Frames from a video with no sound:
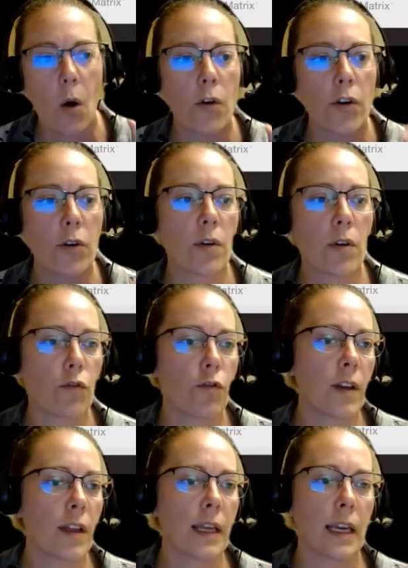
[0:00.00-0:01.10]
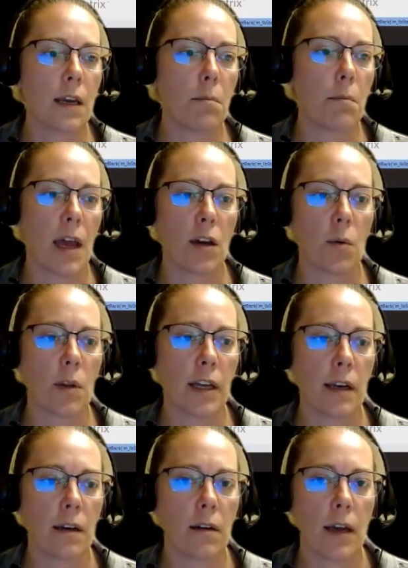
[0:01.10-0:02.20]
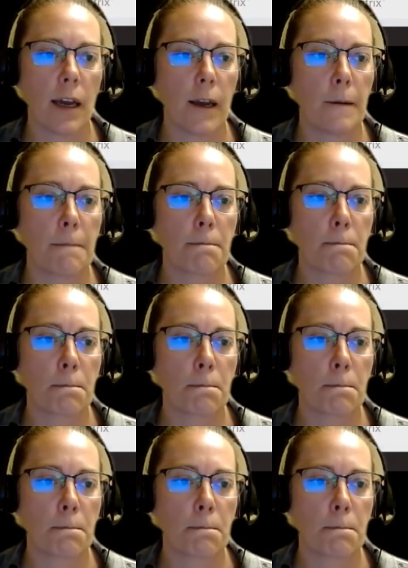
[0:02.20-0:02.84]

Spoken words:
Or you can fill it in manually. Okay.